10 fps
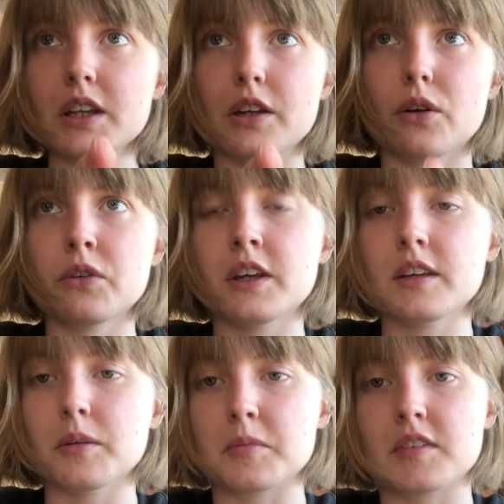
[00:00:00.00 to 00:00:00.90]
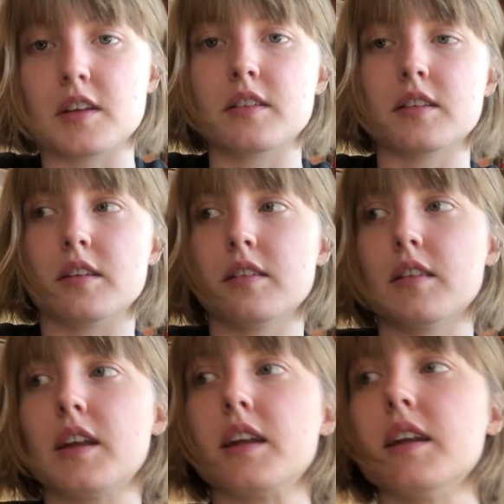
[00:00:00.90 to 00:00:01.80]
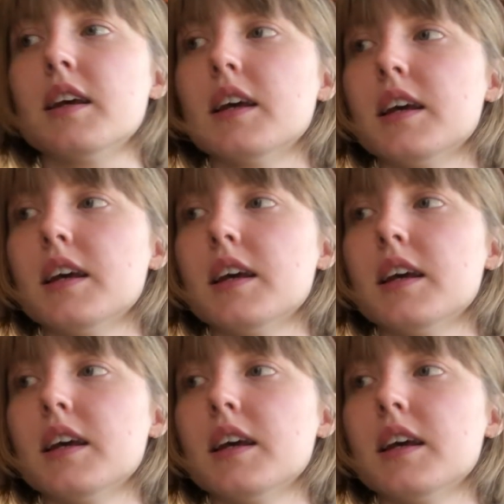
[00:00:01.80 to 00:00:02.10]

you know, kingdom citizens, then